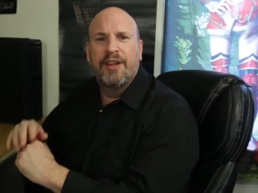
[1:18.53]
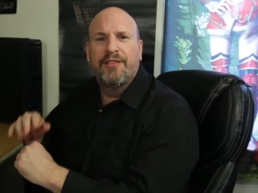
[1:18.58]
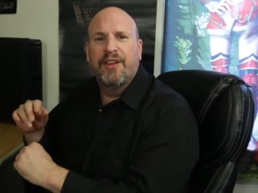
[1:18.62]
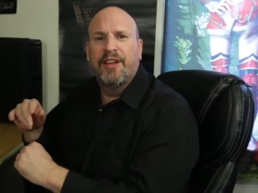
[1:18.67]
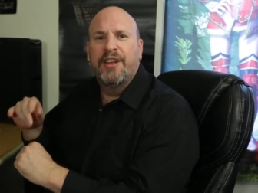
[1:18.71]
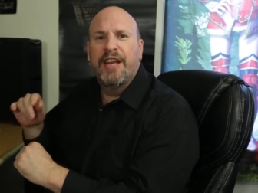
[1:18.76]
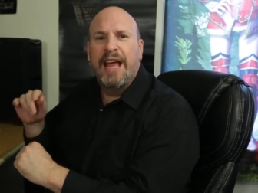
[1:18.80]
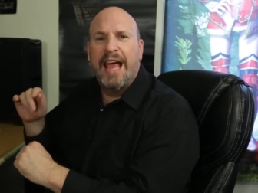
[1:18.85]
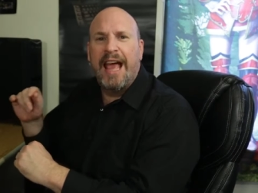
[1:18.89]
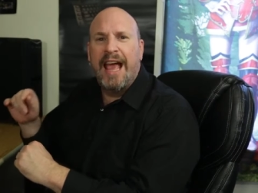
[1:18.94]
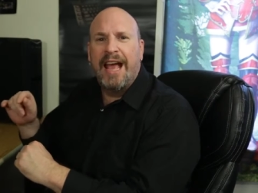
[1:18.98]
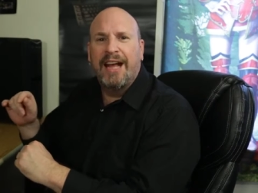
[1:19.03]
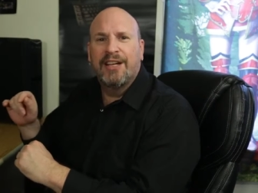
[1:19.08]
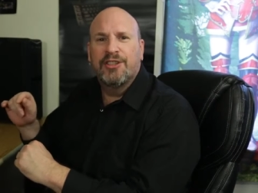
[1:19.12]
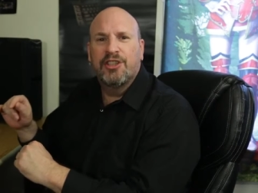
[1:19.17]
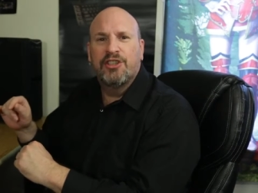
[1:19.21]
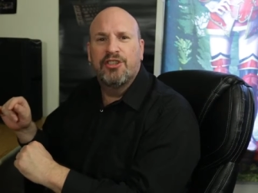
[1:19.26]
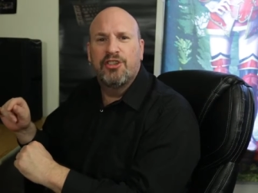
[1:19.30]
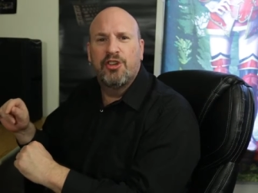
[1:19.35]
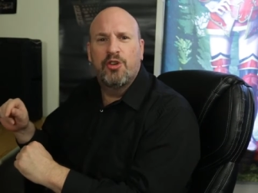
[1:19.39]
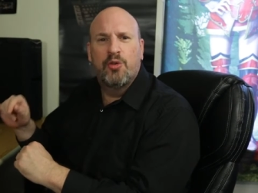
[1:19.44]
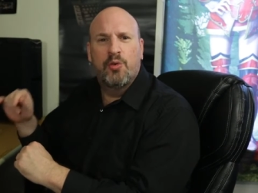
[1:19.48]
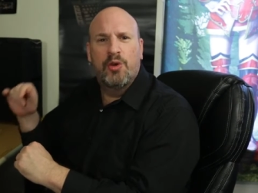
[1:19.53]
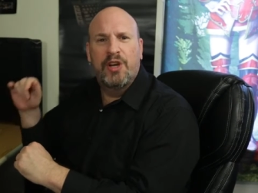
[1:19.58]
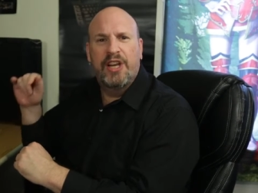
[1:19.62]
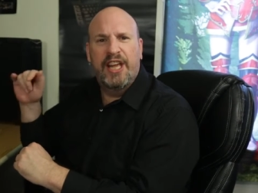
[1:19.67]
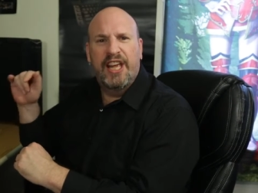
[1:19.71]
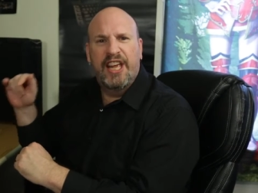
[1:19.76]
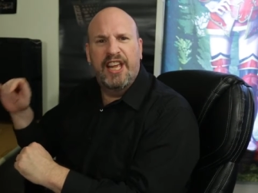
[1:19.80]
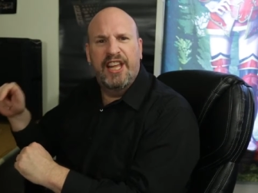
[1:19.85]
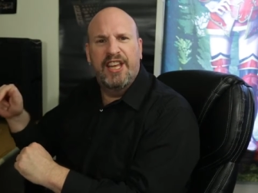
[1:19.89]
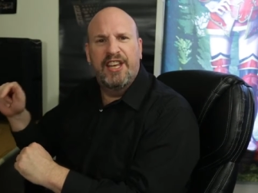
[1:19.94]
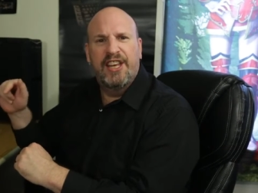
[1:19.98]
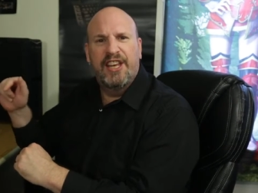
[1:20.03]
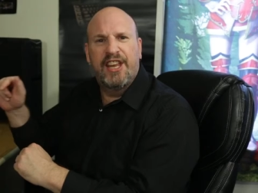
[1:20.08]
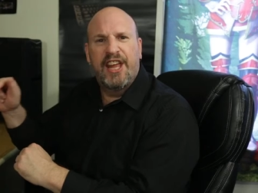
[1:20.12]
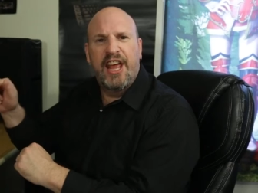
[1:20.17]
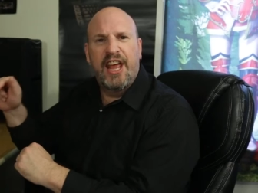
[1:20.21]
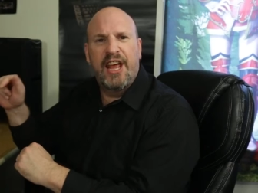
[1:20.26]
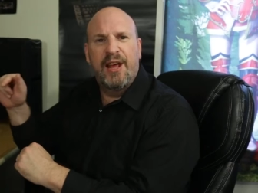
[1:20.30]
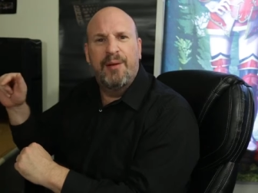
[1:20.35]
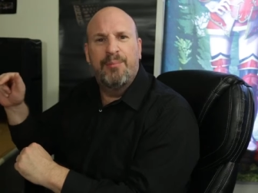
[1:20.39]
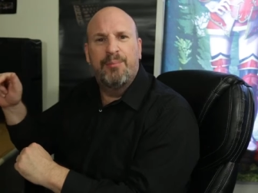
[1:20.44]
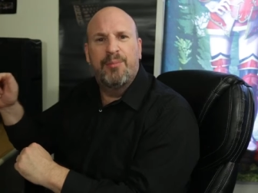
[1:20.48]
than to actually do any in
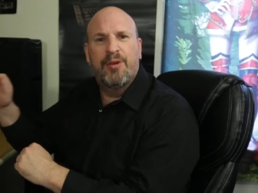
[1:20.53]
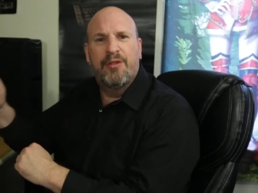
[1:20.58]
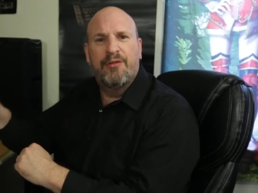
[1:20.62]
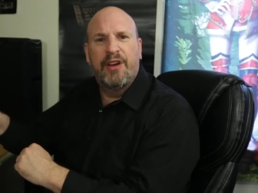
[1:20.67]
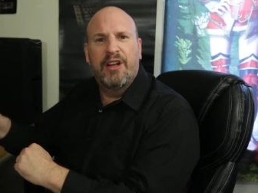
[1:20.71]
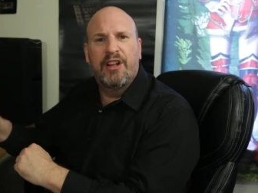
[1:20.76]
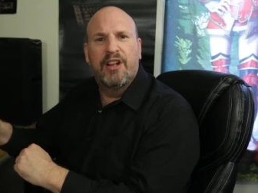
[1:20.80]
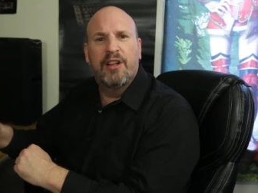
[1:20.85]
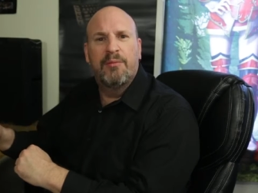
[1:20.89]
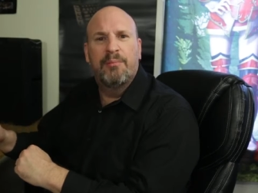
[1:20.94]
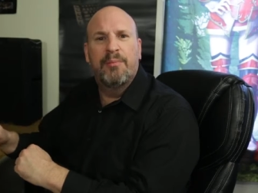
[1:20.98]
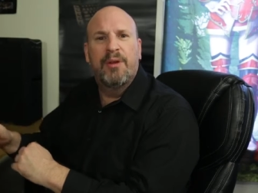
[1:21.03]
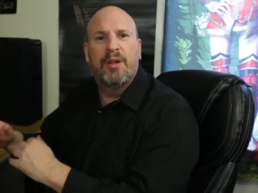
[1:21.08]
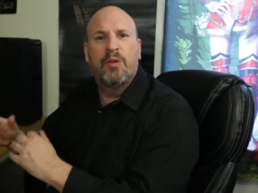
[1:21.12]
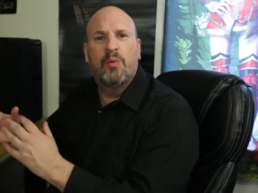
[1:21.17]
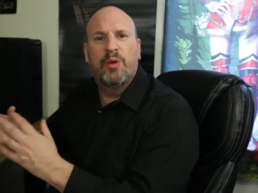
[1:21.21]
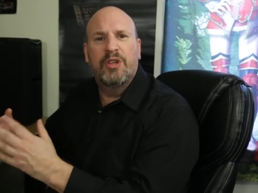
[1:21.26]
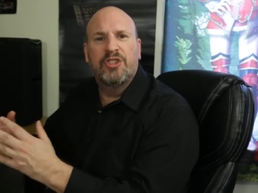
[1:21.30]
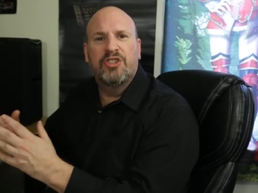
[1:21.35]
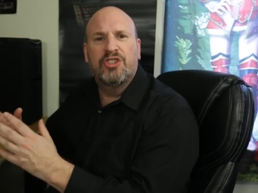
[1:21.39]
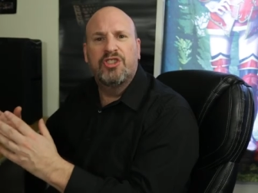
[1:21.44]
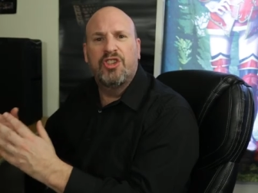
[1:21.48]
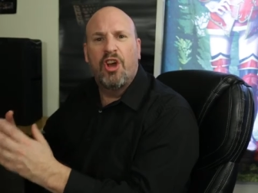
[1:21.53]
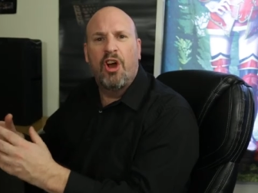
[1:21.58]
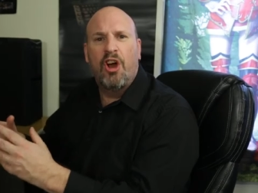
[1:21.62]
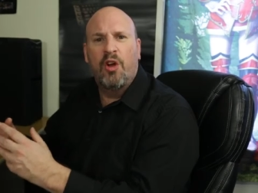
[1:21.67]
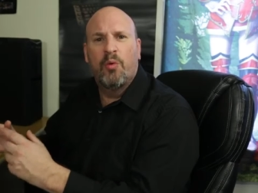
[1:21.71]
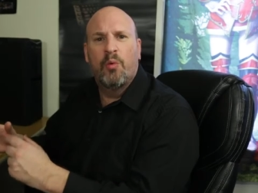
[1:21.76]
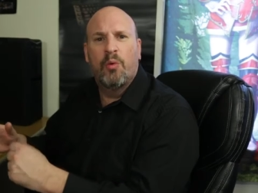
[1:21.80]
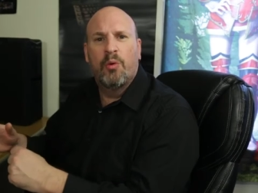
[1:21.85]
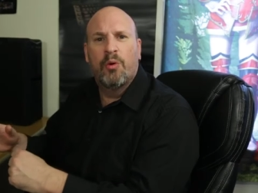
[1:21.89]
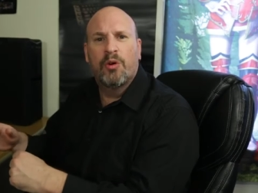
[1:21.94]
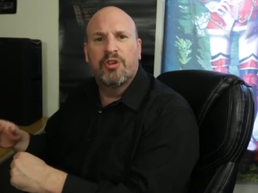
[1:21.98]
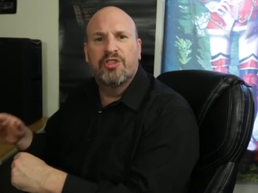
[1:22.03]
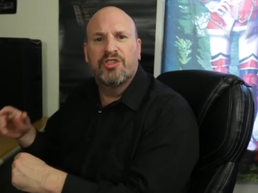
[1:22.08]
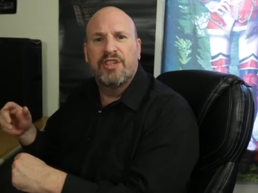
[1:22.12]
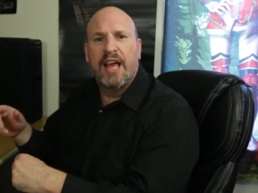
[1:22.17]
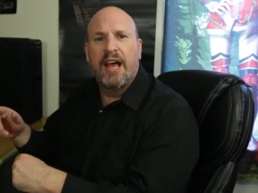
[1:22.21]
game development with Star Wars.